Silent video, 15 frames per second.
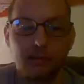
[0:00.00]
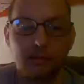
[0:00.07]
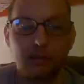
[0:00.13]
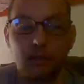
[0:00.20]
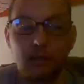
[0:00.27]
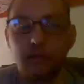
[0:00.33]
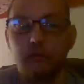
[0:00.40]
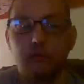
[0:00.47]
And
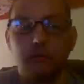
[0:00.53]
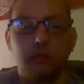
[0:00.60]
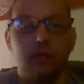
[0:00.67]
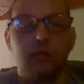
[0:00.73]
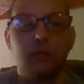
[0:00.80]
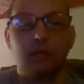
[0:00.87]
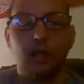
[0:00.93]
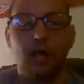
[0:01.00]
I'll do
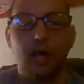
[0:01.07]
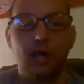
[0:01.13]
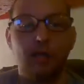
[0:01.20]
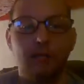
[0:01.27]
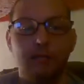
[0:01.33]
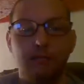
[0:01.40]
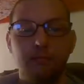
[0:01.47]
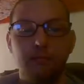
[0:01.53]
another
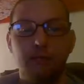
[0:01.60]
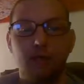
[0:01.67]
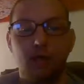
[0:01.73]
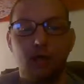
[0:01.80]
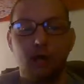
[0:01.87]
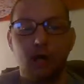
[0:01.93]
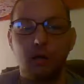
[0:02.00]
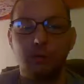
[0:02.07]
live
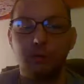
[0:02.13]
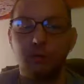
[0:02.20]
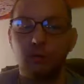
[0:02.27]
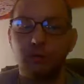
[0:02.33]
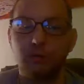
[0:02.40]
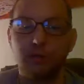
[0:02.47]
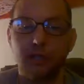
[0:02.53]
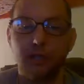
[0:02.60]

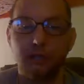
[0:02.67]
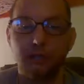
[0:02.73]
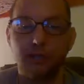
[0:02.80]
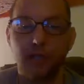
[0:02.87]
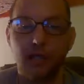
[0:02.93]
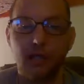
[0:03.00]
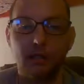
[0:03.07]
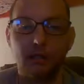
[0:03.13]
post game
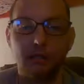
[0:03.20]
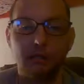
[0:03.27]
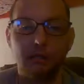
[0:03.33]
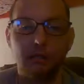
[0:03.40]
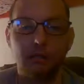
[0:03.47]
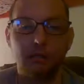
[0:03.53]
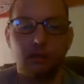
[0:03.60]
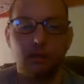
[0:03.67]
chat
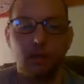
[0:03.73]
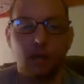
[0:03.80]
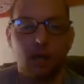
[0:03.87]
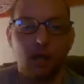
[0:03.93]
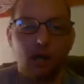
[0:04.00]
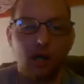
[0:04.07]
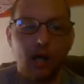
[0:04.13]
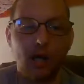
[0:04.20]

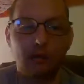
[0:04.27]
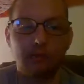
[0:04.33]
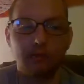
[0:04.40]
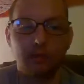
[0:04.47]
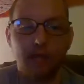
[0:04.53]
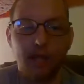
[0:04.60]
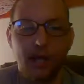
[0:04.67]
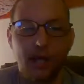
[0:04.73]

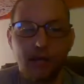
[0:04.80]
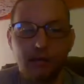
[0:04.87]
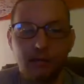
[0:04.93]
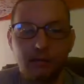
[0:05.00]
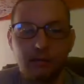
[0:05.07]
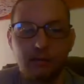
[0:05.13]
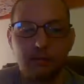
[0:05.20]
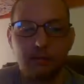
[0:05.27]
after that
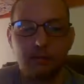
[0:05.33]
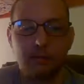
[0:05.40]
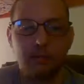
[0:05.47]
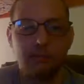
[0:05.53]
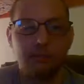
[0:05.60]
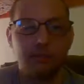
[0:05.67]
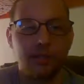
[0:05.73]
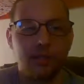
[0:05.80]

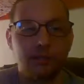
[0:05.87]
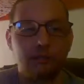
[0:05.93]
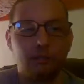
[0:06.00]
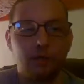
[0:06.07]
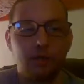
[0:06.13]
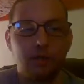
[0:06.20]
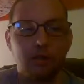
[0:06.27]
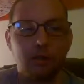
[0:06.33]
if you guys
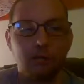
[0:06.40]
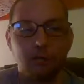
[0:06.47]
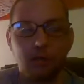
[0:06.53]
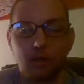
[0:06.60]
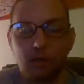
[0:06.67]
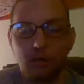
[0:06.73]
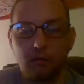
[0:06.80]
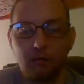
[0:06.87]
want to come
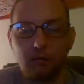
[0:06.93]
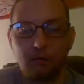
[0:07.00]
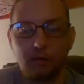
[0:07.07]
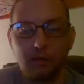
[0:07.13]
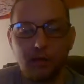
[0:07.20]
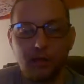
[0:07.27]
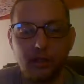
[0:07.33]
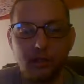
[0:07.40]
around
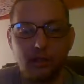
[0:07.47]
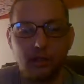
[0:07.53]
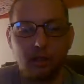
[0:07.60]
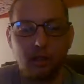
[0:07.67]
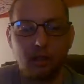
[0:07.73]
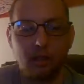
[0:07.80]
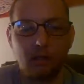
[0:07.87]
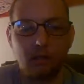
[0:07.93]
and
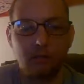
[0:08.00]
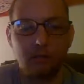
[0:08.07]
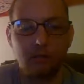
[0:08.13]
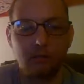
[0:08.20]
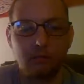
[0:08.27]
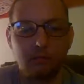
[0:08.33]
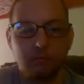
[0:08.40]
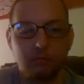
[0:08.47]

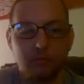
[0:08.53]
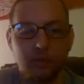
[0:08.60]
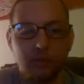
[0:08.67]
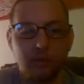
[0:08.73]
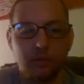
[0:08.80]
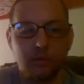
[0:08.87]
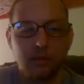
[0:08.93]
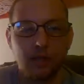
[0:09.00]

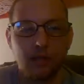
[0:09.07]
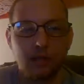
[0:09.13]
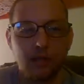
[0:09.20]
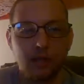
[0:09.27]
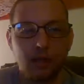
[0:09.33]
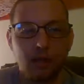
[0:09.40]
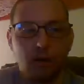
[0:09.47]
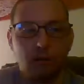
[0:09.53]
check
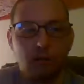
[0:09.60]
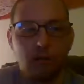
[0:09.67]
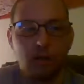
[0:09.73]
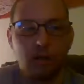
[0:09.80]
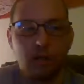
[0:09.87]
it out.